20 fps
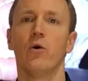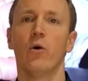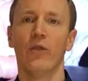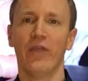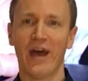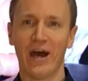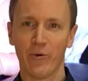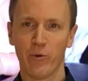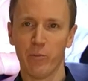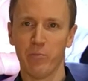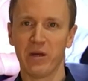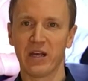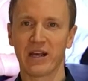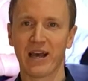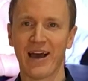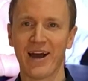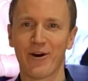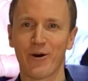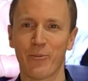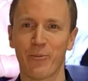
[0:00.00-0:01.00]
Well, that would be
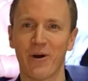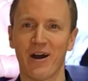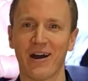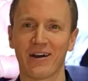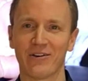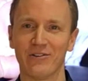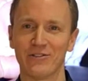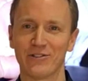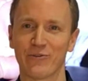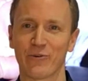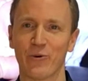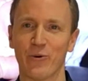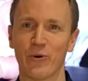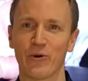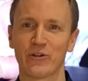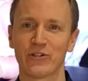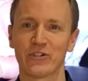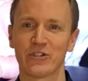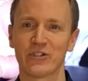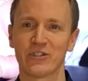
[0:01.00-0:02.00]
chiropractors, of
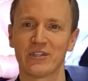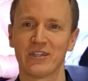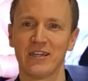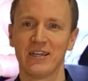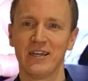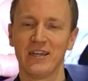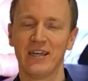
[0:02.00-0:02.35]
course.